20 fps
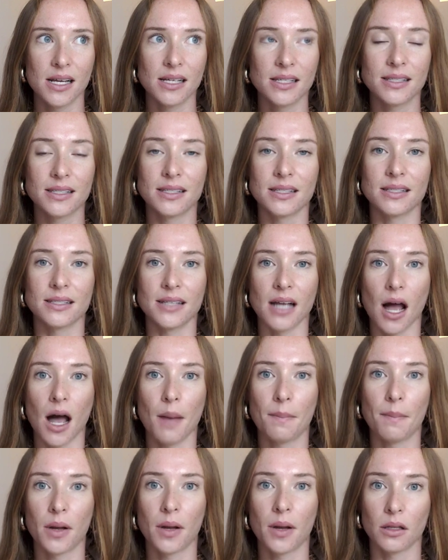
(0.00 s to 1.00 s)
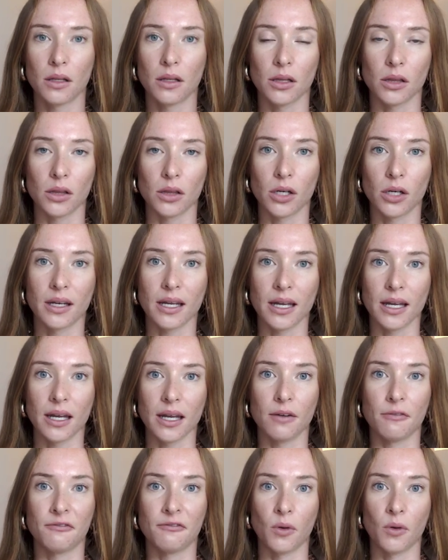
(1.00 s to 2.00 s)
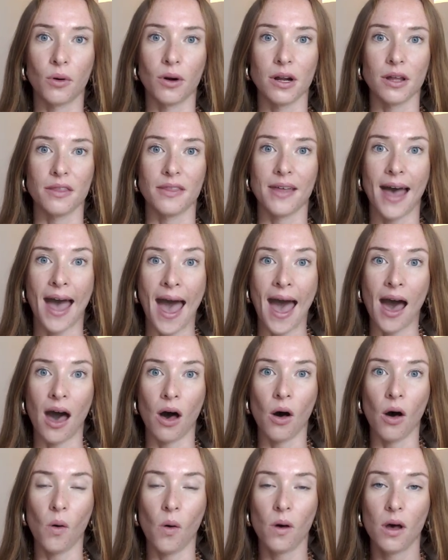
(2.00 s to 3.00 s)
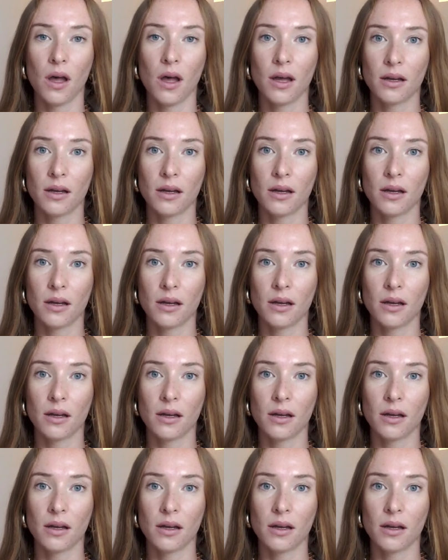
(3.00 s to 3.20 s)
stop looking for the how,